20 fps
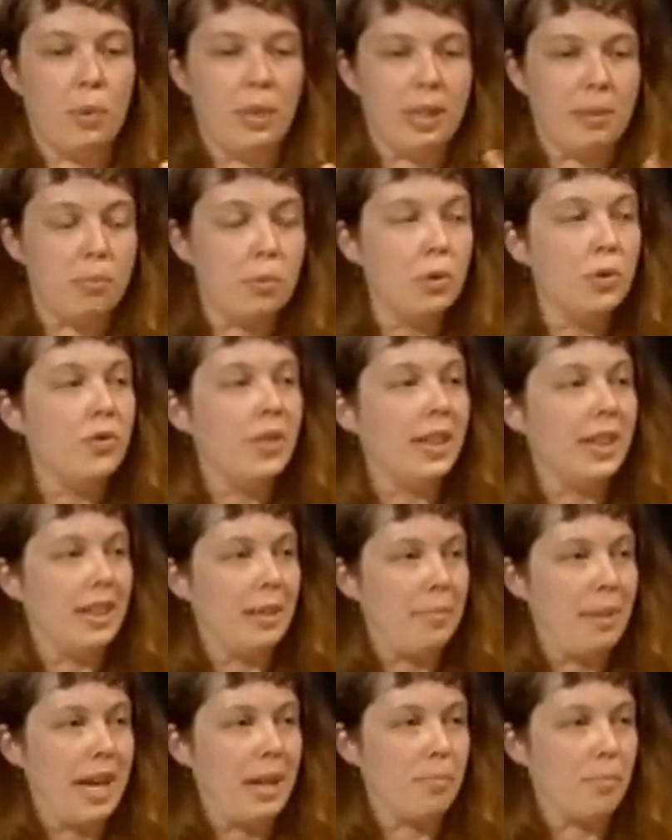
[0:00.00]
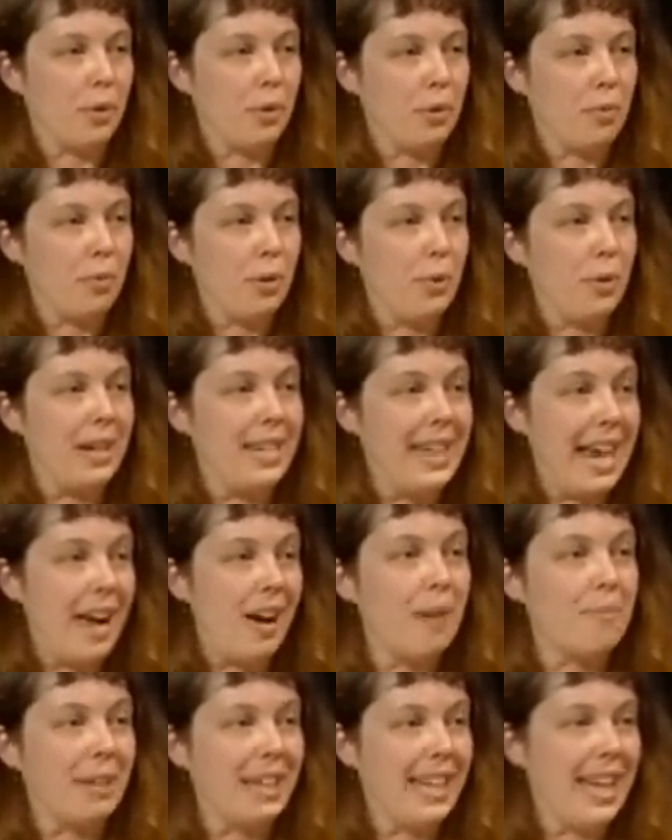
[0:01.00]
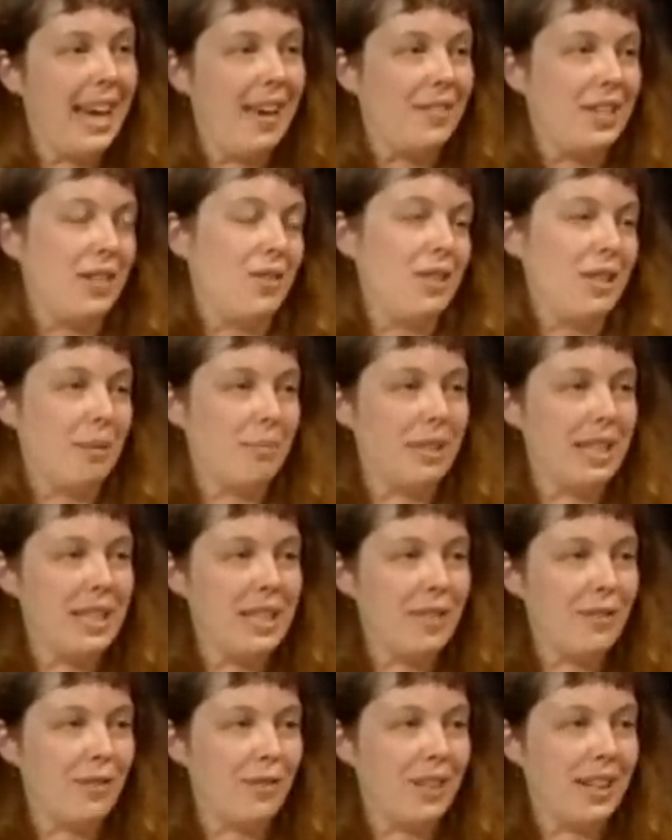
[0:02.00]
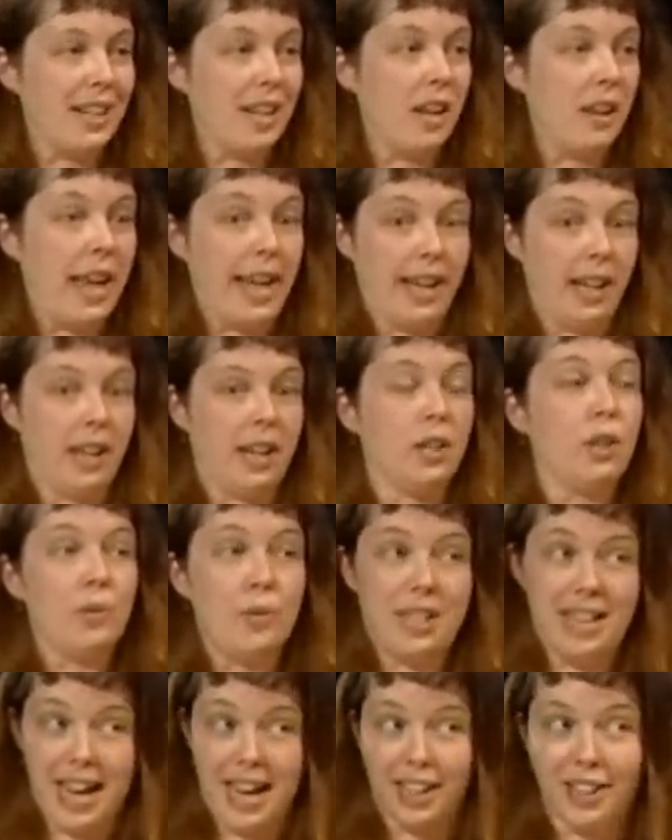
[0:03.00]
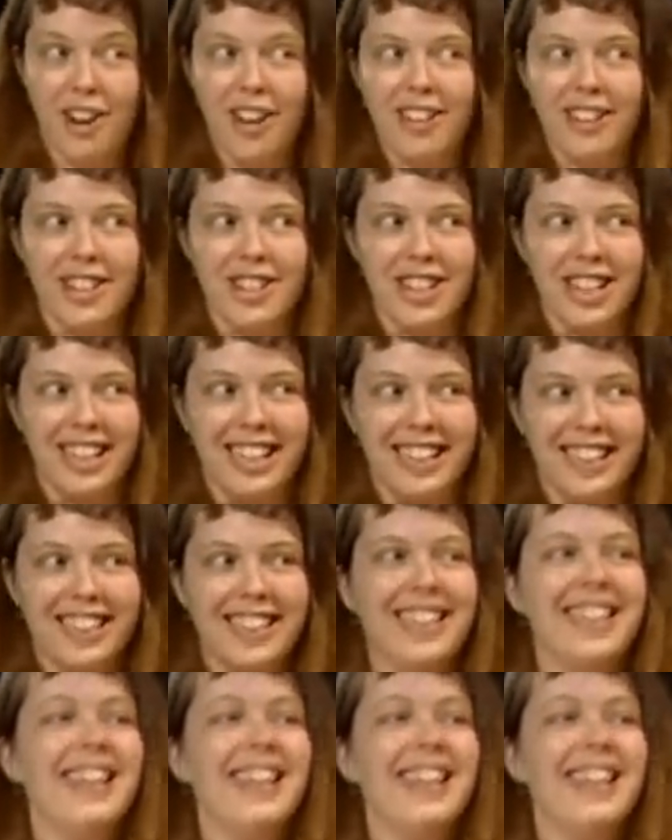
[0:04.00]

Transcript: really moving the paper through, and now I'm going to have to do something different, like use technology.